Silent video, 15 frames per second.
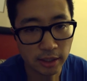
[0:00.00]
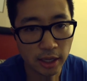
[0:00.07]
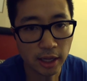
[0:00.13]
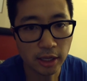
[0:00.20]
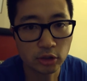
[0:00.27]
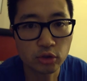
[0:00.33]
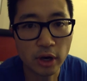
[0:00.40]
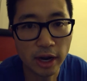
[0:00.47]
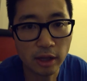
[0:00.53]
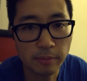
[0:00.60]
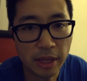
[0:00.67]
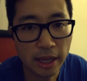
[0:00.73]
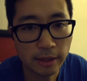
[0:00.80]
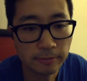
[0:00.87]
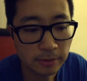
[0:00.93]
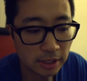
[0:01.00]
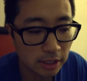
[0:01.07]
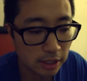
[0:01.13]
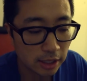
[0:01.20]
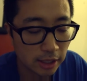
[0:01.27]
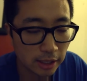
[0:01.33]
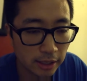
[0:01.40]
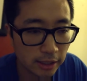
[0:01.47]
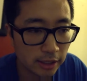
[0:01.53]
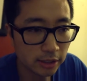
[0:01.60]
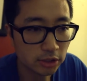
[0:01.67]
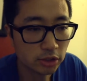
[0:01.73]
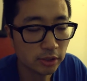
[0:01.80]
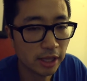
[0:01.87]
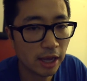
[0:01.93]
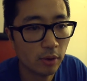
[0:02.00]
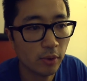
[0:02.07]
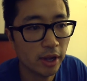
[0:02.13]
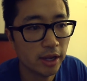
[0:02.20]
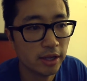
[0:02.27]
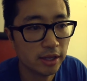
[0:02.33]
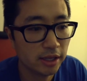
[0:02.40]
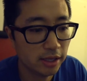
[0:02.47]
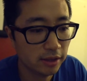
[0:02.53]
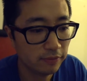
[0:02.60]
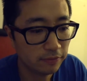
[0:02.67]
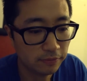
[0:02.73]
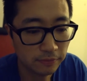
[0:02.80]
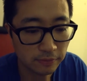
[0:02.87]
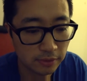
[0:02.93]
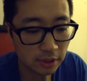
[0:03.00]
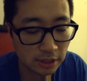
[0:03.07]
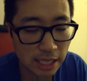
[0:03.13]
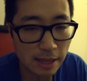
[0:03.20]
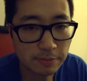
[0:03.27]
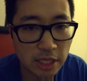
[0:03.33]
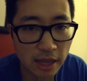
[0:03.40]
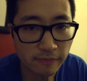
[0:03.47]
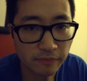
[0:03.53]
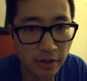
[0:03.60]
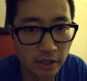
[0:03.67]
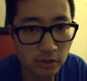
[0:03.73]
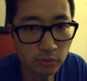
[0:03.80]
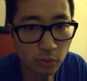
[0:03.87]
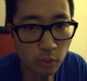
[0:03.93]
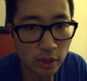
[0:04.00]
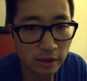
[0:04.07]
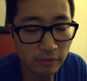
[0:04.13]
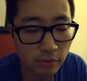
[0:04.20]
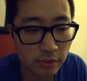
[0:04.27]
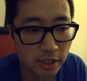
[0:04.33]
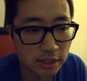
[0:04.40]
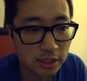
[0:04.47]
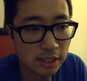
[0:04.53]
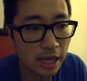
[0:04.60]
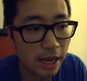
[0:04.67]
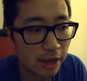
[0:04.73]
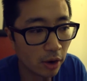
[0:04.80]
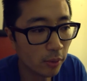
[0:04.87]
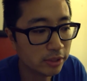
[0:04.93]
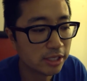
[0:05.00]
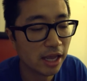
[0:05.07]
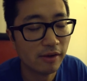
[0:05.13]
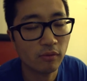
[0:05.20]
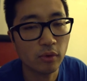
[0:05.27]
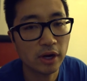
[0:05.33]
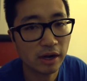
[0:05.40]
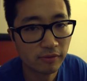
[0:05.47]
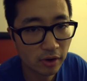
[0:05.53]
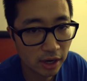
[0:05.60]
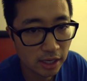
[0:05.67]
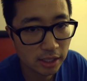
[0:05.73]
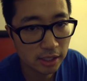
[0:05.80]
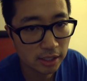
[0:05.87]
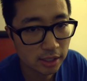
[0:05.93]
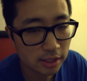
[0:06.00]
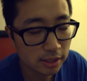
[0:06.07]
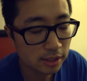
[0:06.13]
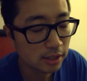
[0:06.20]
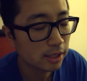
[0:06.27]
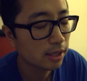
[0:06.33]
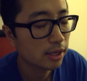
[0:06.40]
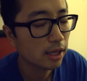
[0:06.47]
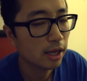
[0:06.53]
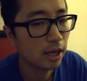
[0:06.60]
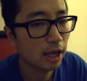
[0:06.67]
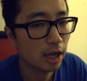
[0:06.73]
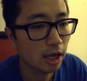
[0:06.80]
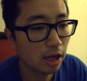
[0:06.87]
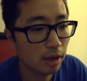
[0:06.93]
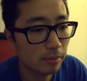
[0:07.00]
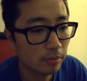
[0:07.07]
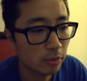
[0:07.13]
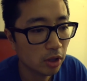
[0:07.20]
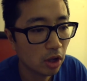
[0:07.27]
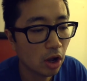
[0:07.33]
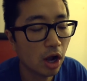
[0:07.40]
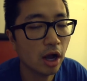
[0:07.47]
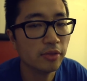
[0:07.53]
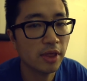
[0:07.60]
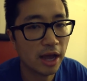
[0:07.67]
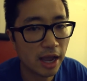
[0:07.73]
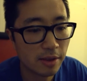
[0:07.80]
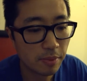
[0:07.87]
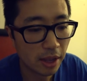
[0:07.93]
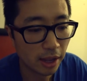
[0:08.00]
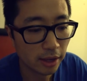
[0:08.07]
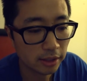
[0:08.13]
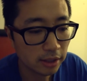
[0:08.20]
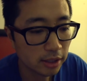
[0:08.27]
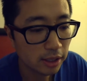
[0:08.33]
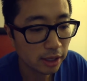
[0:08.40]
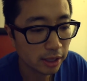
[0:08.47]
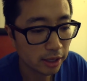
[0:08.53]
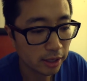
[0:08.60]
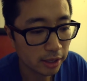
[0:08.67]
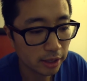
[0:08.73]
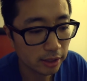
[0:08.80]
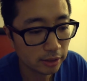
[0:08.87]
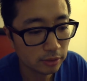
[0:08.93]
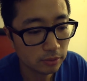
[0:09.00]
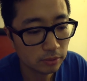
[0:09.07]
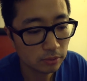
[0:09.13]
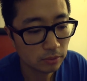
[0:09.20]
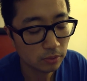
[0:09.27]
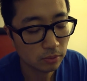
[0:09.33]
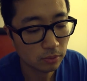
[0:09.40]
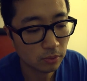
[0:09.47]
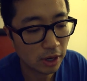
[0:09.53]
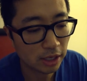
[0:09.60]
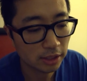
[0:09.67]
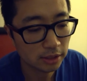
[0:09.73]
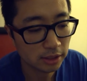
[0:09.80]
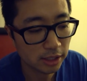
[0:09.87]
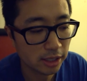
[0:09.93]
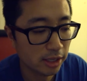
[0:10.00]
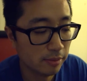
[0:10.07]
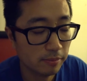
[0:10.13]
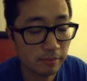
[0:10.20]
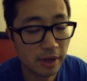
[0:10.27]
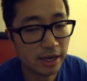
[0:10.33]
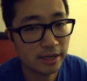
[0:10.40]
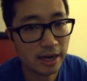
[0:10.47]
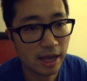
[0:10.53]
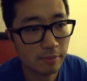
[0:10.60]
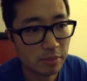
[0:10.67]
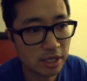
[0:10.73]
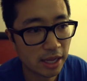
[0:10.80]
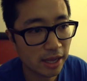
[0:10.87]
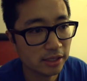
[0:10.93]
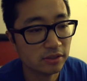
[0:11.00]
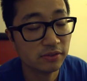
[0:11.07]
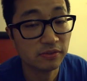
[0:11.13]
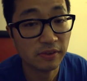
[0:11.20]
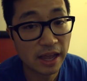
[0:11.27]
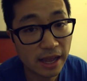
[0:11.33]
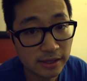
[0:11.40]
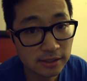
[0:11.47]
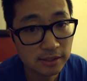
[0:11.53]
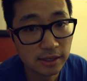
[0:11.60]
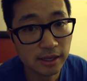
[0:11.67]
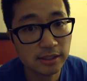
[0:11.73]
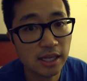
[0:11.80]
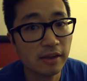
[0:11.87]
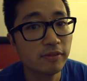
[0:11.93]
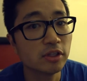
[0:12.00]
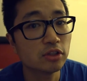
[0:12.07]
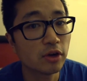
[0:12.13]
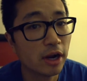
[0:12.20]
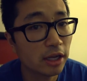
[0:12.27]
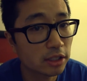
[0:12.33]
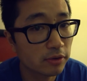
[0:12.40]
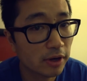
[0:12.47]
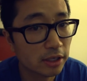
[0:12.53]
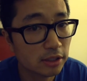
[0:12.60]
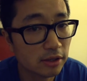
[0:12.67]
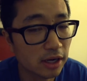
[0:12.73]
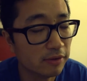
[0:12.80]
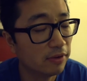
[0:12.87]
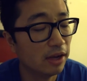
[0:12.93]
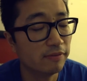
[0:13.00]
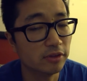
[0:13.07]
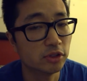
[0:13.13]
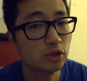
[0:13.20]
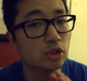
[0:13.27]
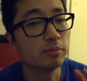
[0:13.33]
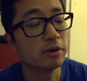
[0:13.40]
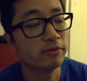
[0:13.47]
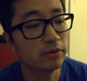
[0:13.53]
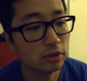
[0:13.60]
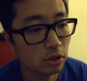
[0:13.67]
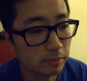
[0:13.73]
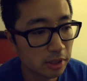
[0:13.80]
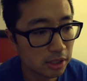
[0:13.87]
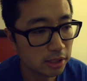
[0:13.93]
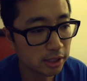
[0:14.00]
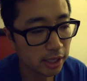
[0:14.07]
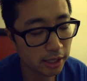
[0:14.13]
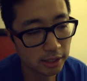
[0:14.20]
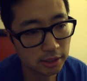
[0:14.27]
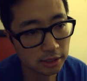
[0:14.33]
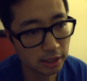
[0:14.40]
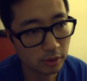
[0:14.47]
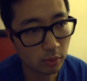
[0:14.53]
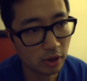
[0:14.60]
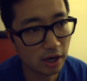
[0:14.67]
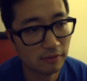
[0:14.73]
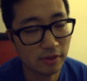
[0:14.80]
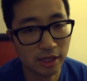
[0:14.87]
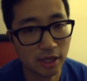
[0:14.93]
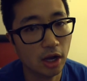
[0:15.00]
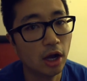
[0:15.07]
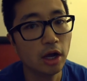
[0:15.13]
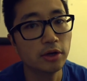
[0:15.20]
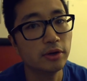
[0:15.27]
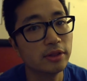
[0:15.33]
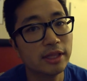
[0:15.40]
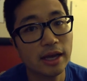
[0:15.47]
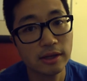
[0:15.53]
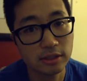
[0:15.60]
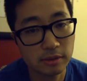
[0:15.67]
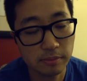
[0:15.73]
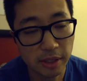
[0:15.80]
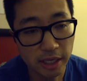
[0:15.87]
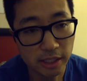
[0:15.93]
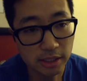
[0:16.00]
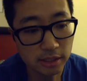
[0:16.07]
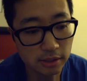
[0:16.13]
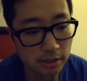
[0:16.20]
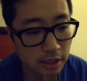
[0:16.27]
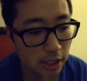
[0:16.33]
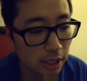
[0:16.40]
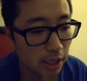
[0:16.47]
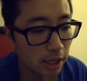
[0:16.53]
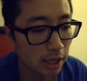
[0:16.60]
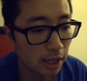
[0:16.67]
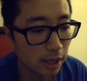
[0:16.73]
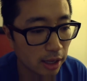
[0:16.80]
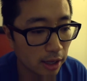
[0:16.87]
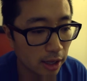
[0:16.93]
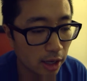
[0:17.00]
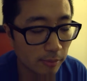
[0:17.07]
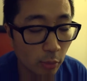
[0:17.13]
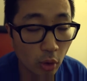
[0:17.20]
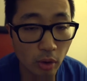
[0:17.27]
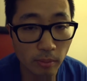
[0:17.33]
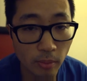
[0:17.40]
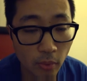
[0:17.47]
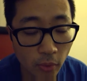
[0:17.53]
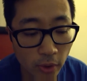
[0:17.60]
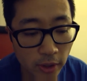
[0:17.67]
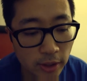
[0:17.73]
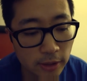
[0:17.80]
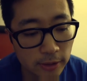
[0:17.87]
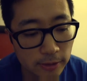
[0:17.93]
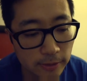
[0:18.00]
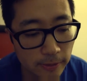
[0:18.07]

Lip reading: TrialPad. And so that way, if the laptop fails for whatever reason, I always have whatever I needed on the iPad. And while it might not be as fast as having Trial Director, if I have a super voluminous case, like where I have like 100,000 pages or more,